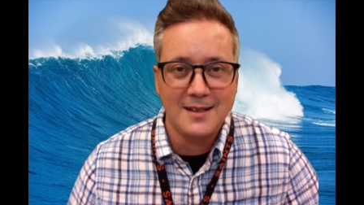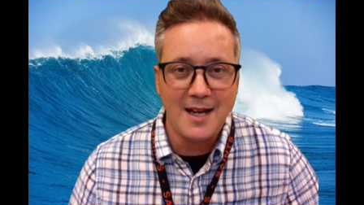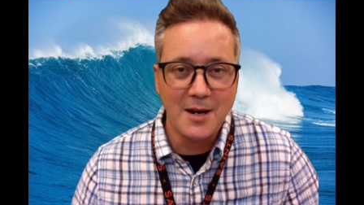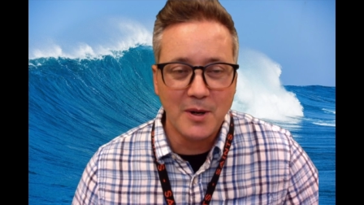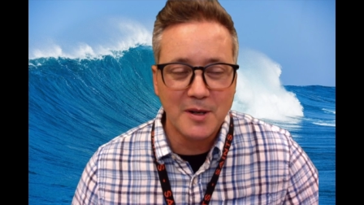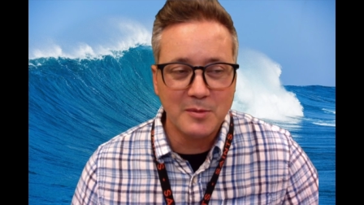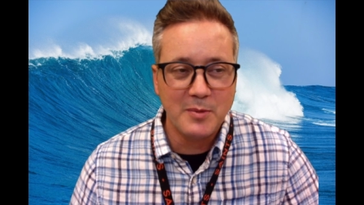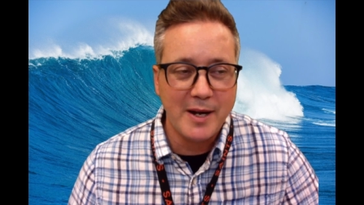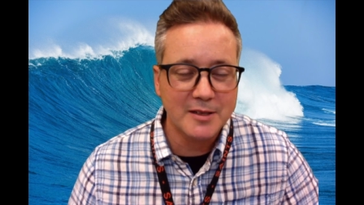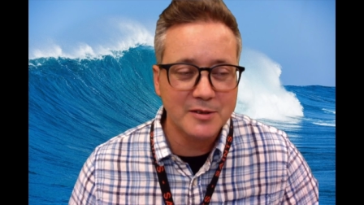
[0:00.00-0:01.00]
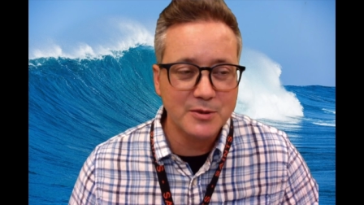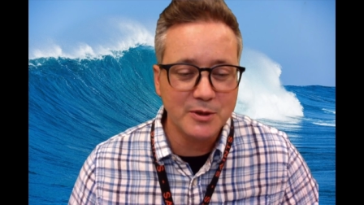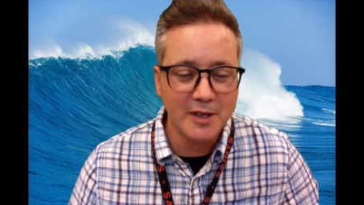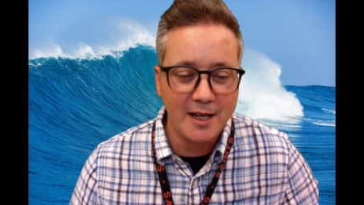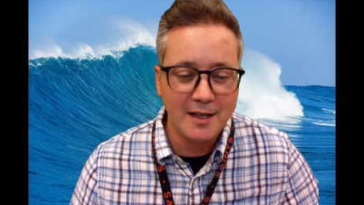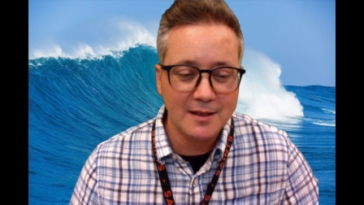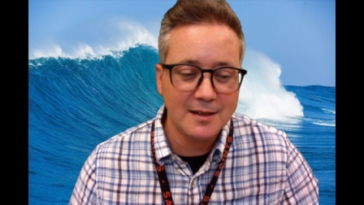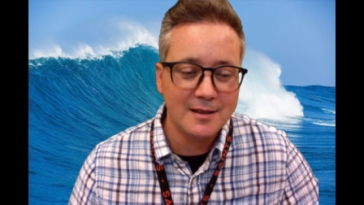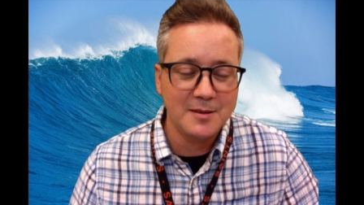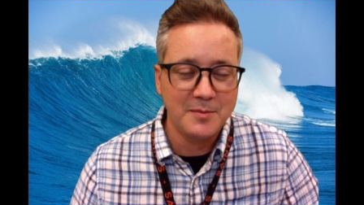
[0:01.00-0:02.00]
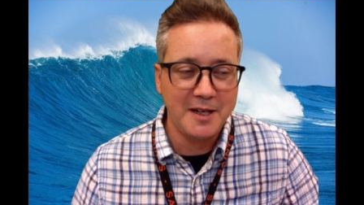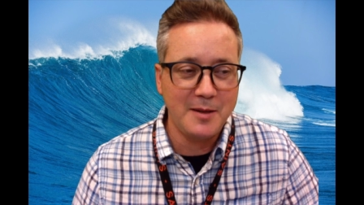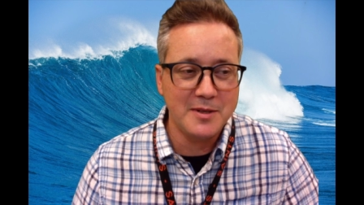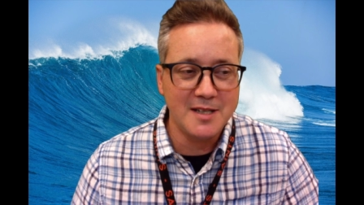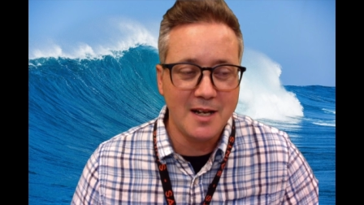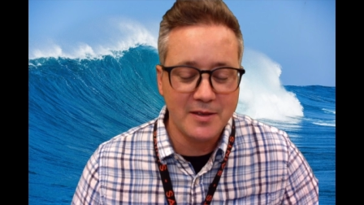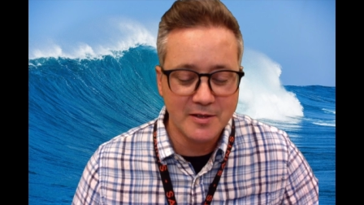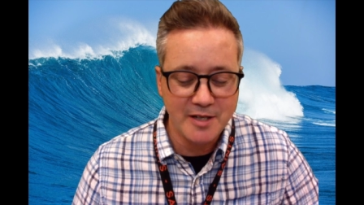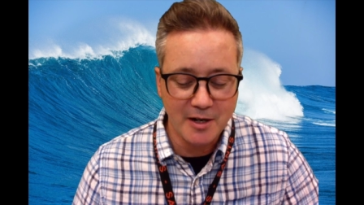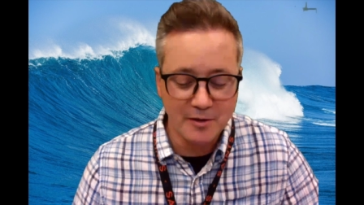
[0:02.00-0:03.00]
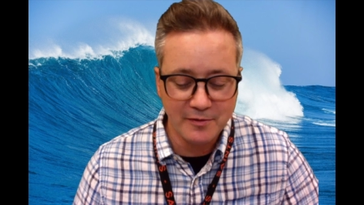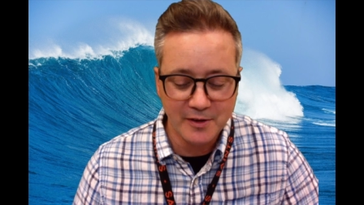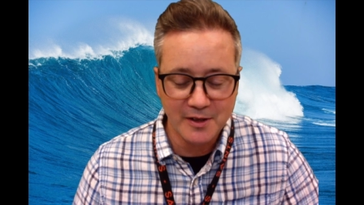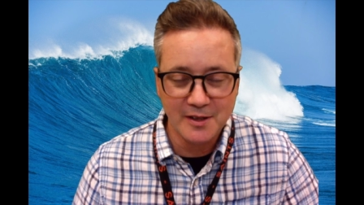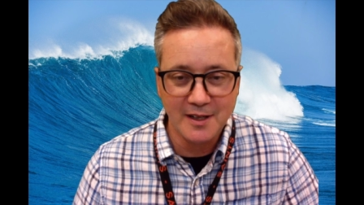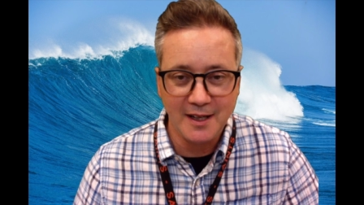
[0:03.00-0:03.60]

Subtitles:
Hi, welcome to Back to School Night. My name is Nathan Shackelford,